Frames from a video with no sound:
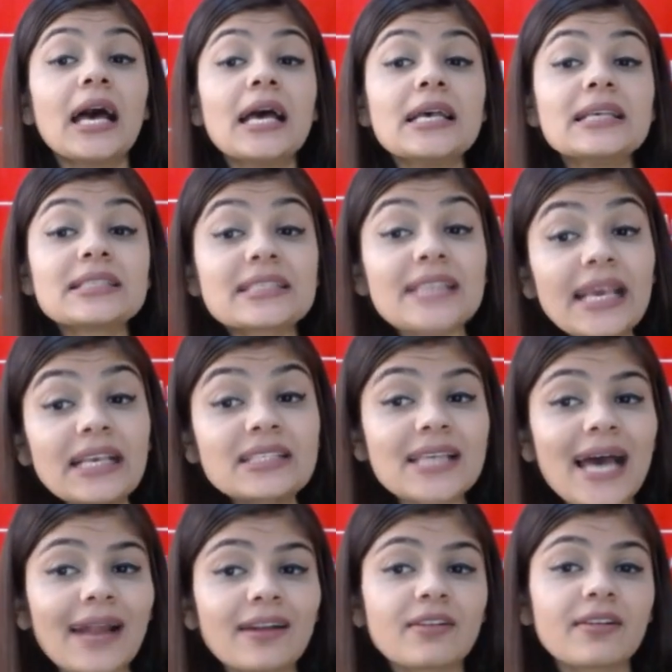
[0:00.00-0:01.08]

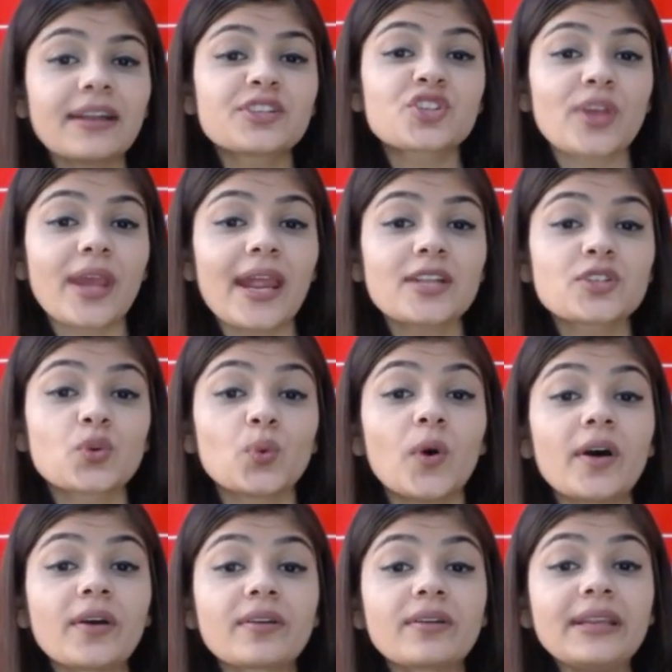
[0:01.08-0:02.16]
600 shares
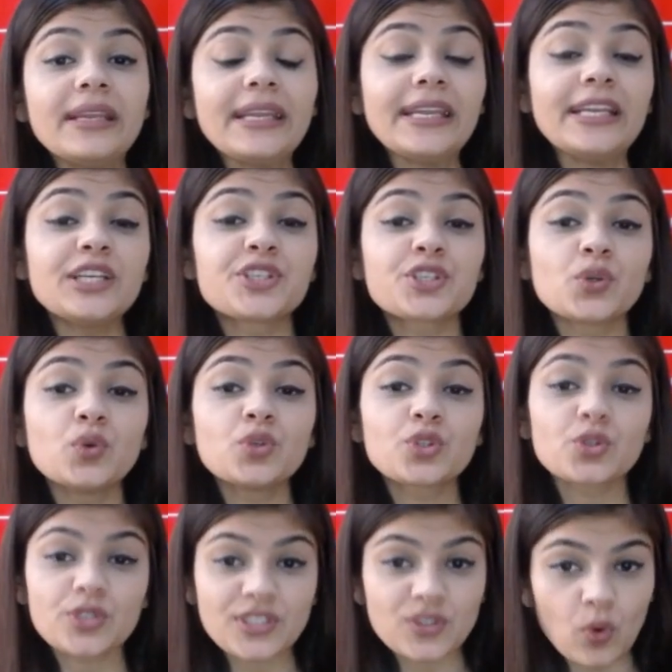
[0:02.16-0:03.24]
were reissued
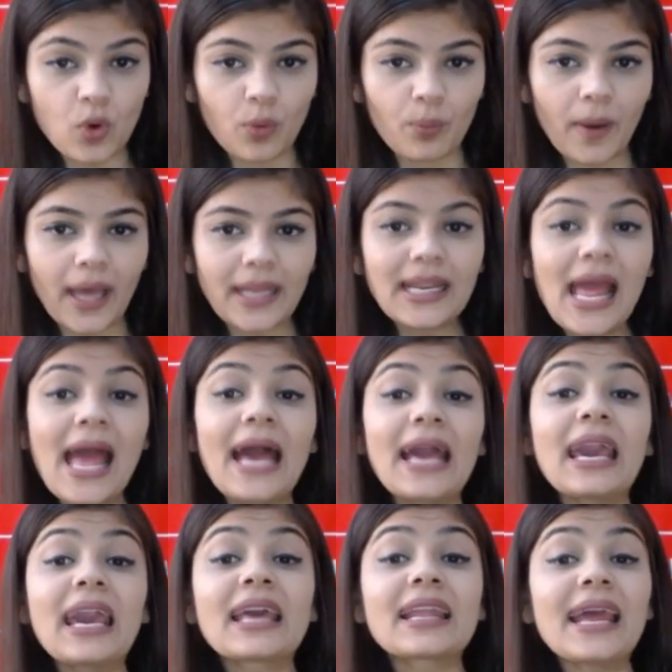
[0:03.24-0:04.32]
to Sukuman,
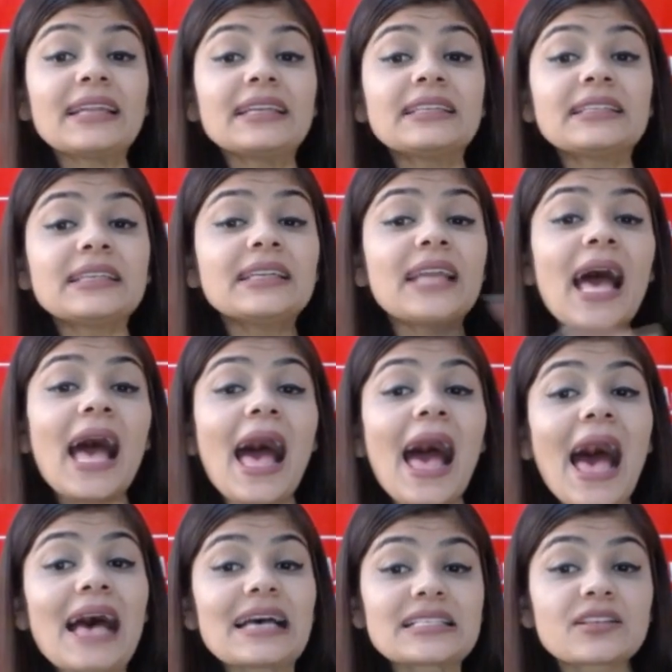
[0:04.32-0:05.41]
credited
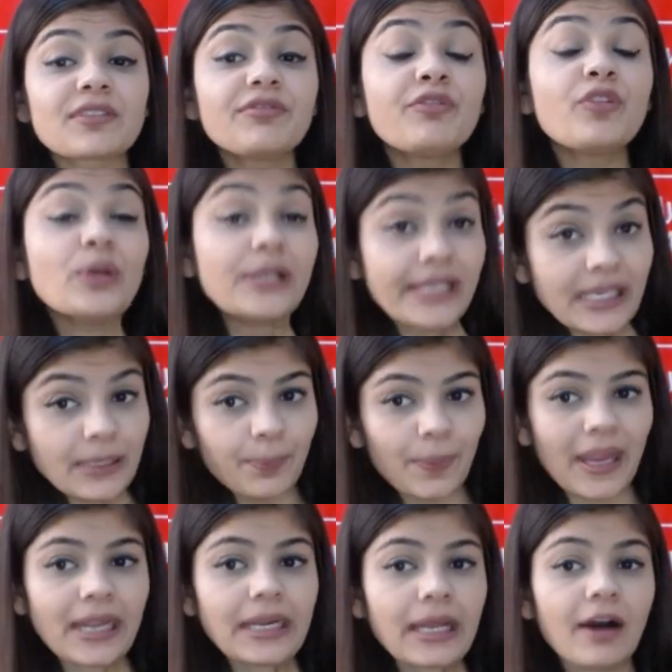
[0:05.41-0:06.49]
as fully
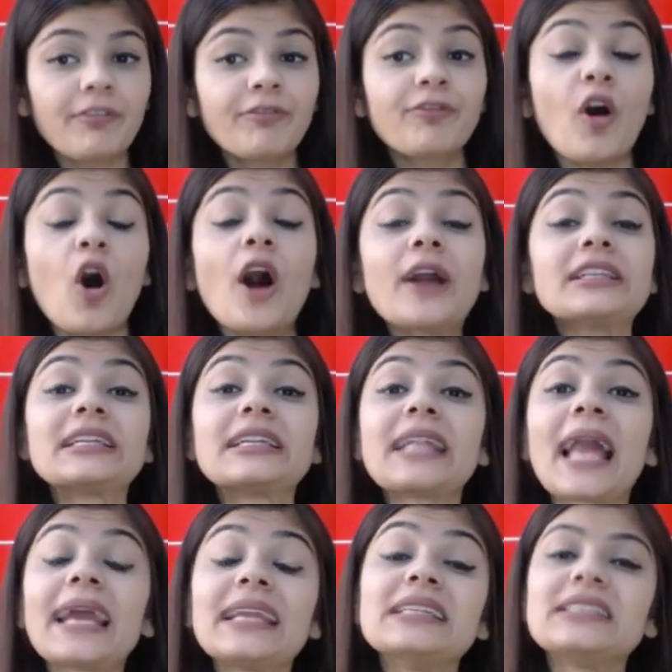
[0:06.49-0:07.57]
paid up for
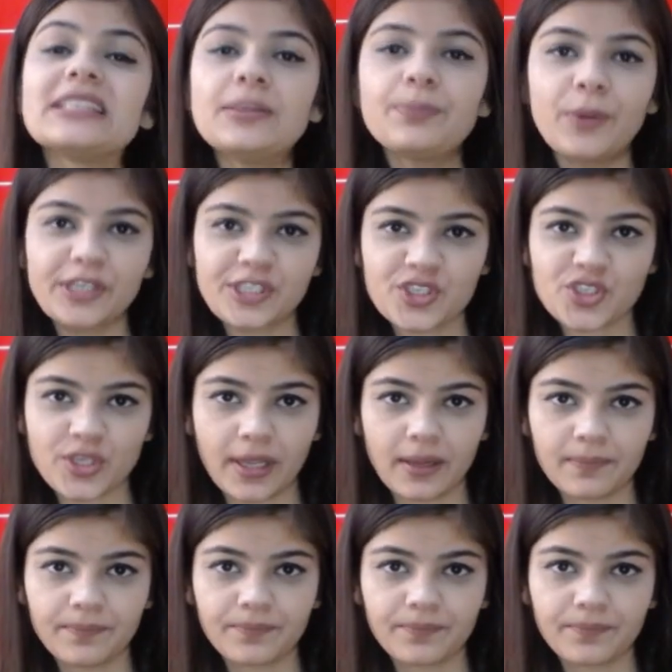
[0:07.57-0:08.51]
90 per share.